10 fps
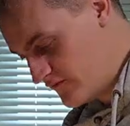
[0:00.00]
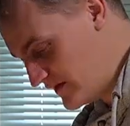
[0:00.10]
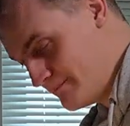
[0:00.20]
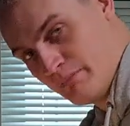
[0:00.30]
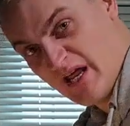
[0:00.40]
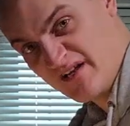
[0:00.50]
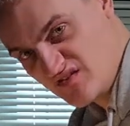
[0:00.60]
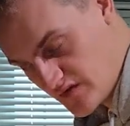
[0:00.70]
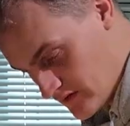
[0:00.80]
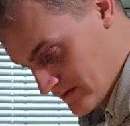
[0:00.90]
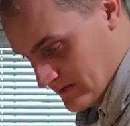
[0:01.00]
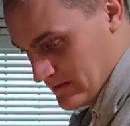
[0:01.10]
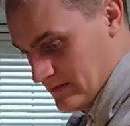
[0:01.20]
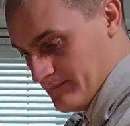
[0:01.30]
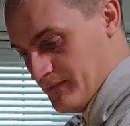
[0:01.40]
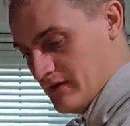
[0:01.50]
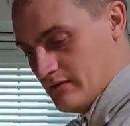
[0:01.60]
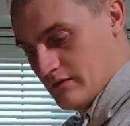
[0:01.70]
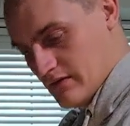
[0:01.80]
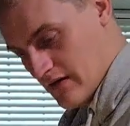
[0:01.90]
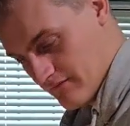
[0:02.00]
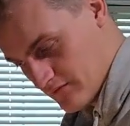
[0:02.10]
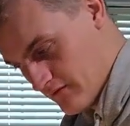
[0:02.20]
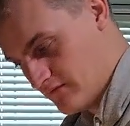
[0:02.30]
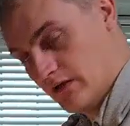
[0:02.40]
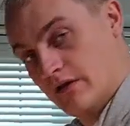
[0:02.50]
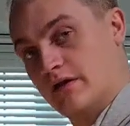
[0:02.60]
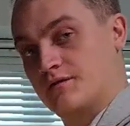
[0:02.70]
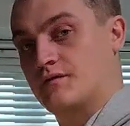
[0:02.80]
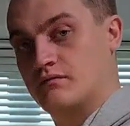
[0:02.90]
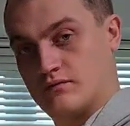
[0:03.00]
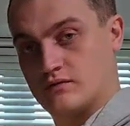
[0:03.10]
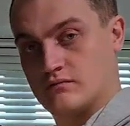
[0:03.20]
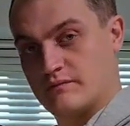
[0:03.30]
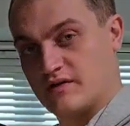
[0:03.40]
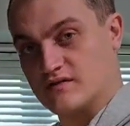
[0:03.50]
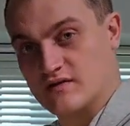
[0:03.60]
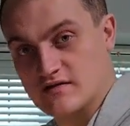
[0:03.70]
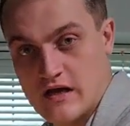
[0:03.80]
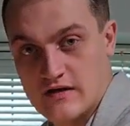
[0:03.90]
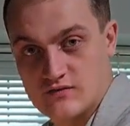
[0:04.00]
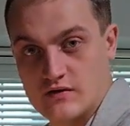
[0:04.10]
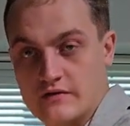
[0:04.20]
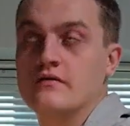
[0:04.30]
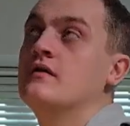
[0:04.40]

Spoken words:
fully blitzed, after I've done this, because this last one